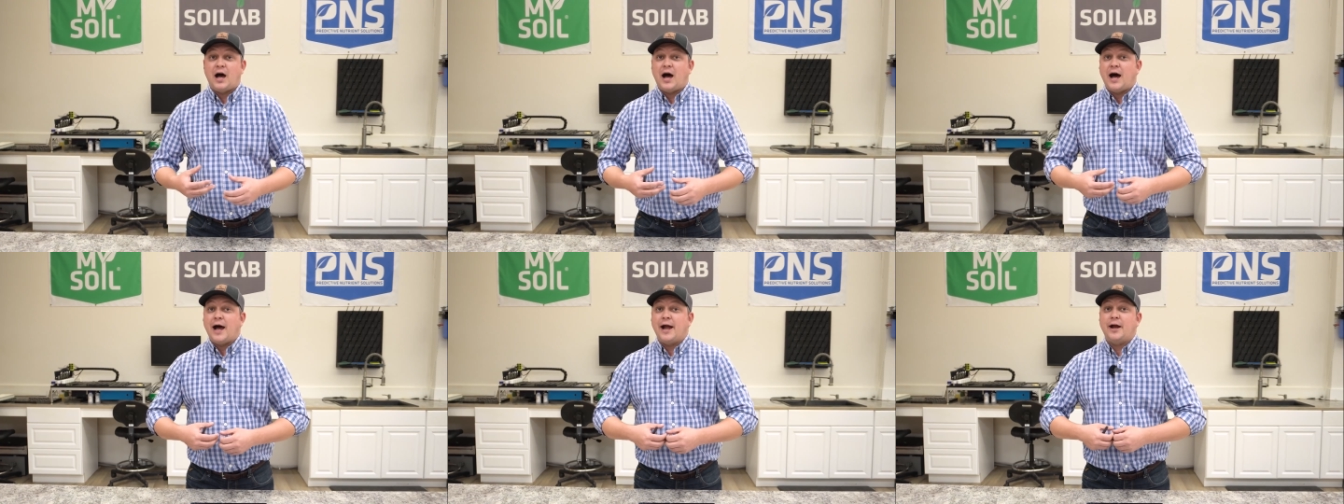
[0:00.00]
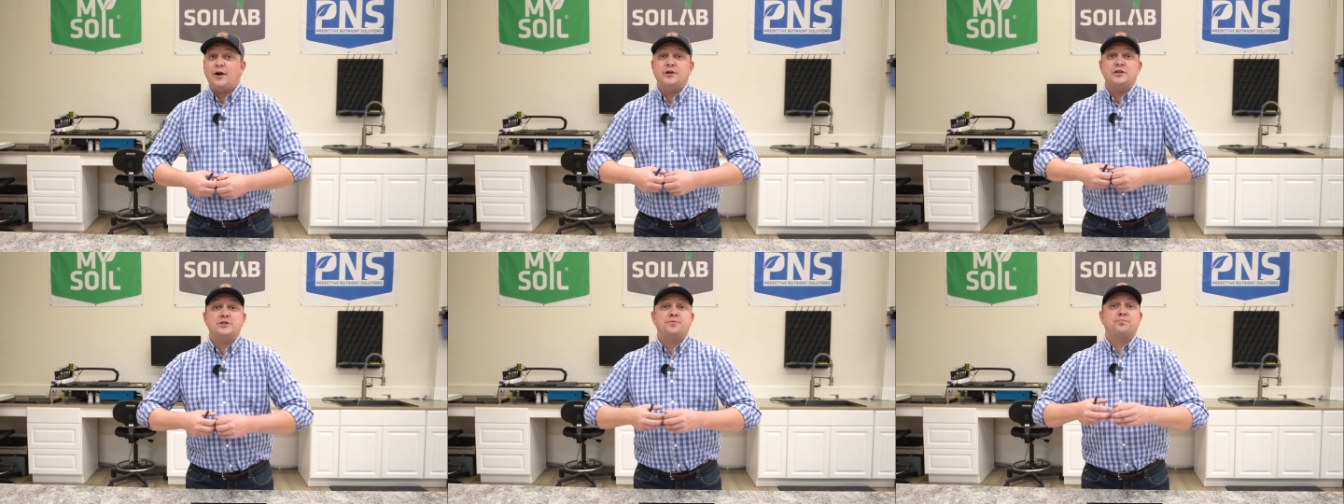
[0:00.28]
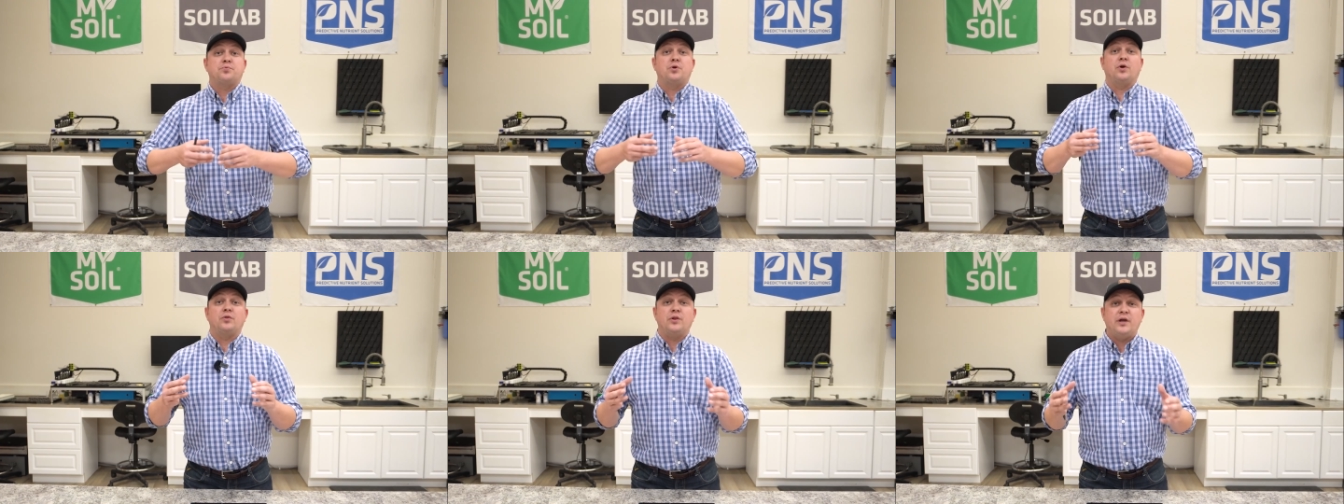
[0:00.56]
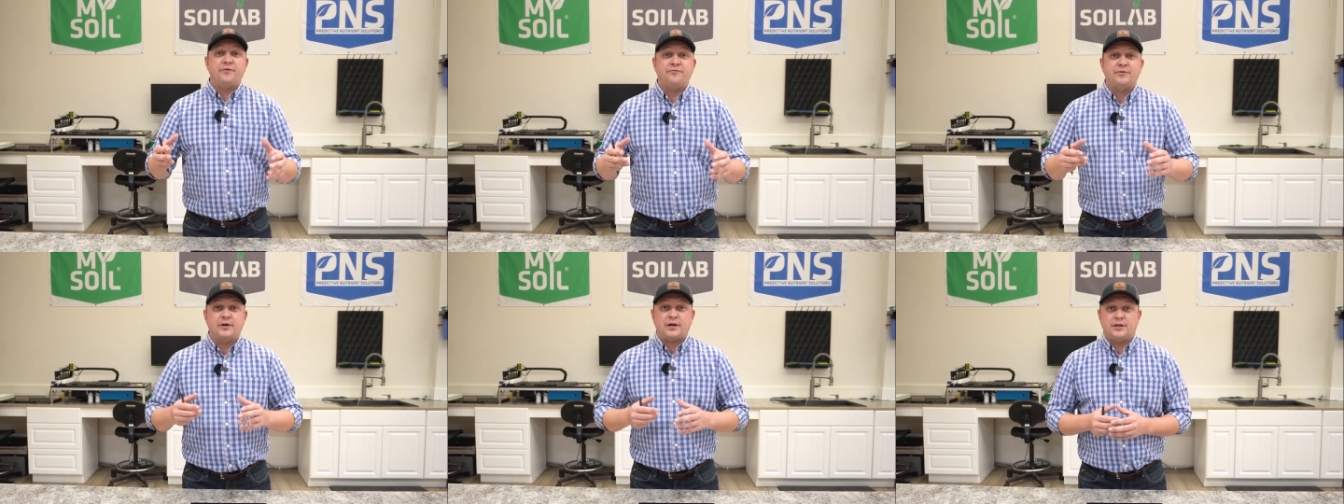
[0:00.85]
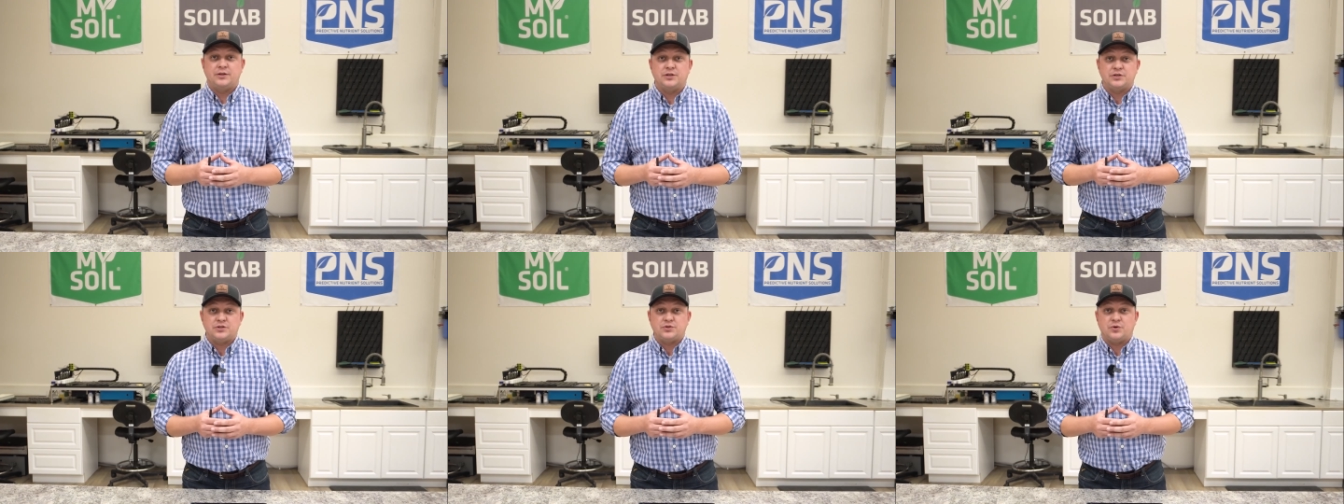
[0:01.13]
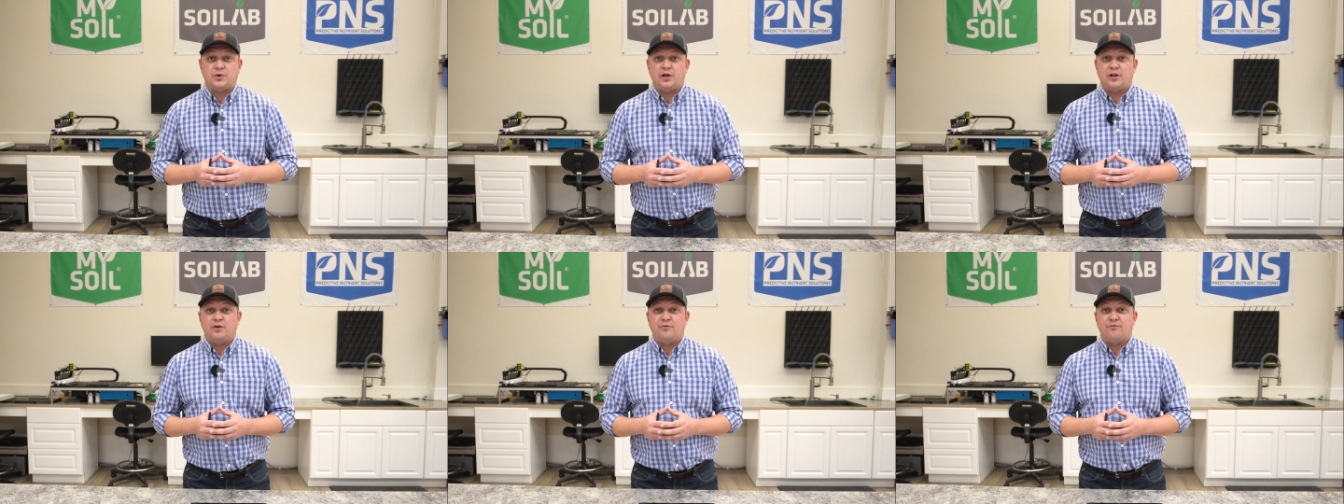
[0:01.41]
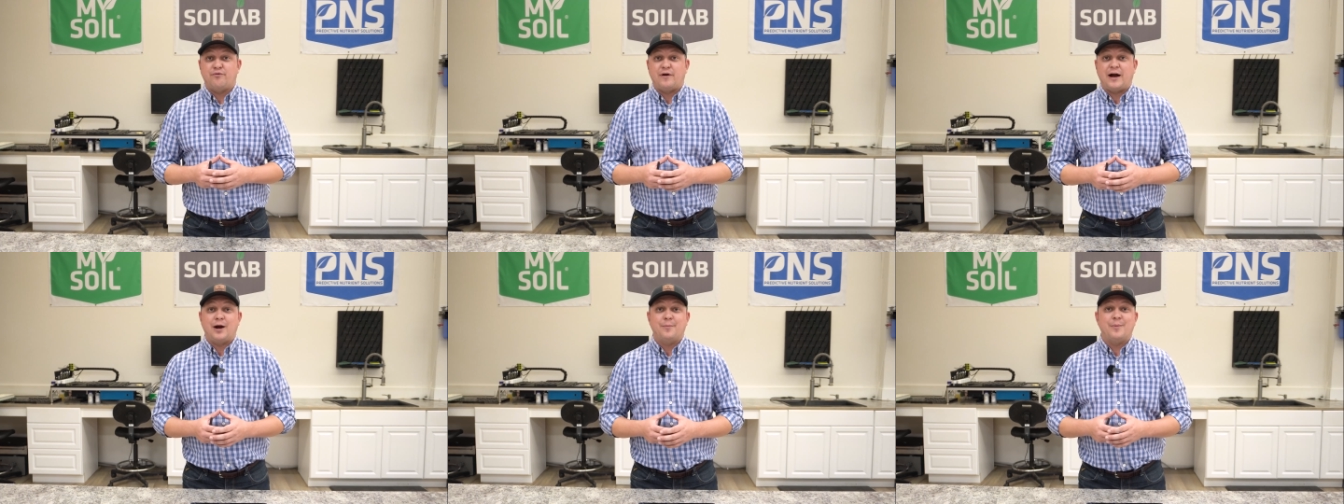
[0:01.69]
Iron is prolific in the soil
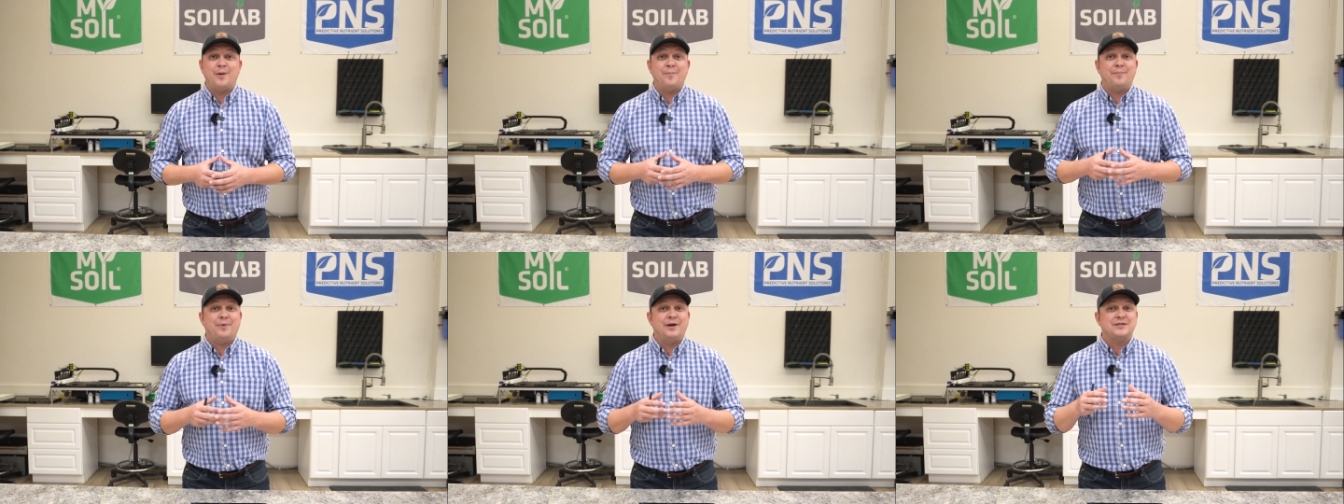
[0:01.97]
environment,